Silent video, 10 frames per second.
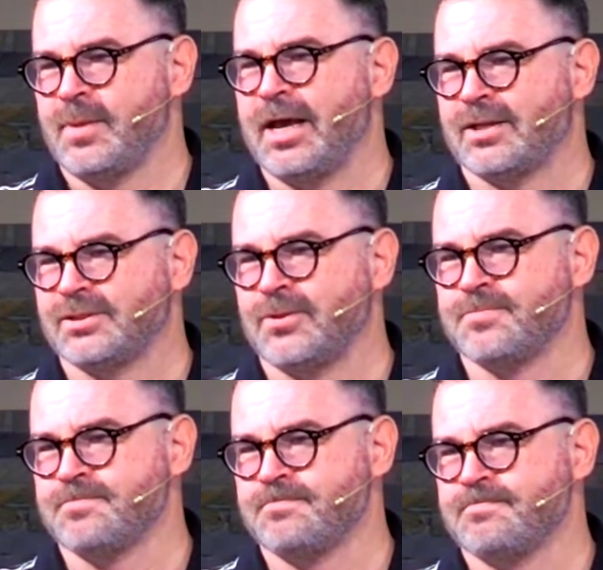Let me ask
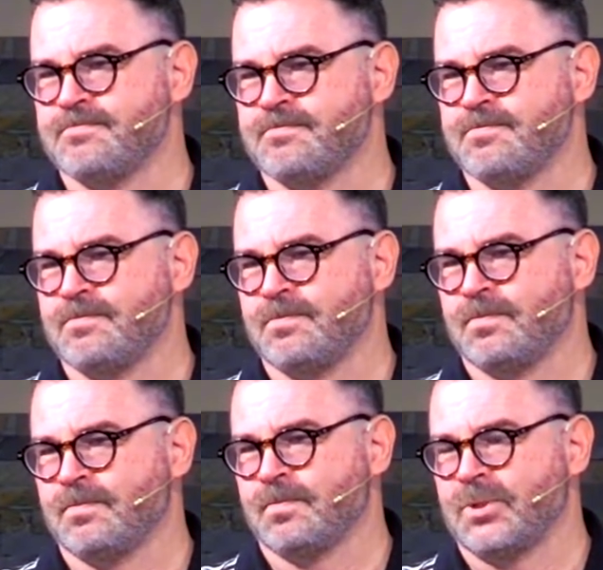you,
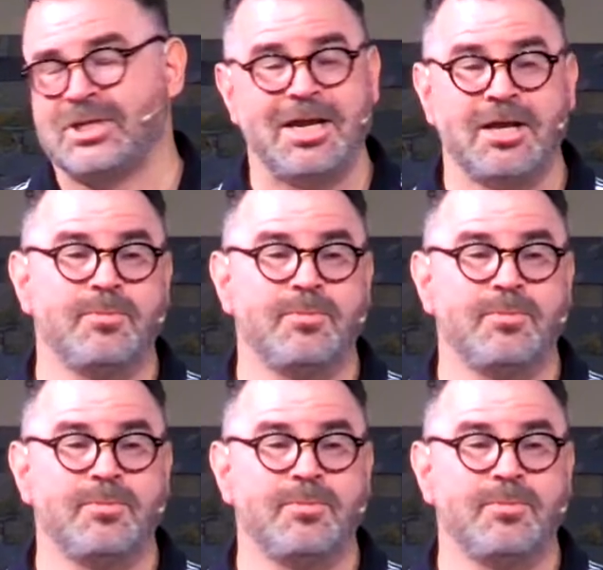is he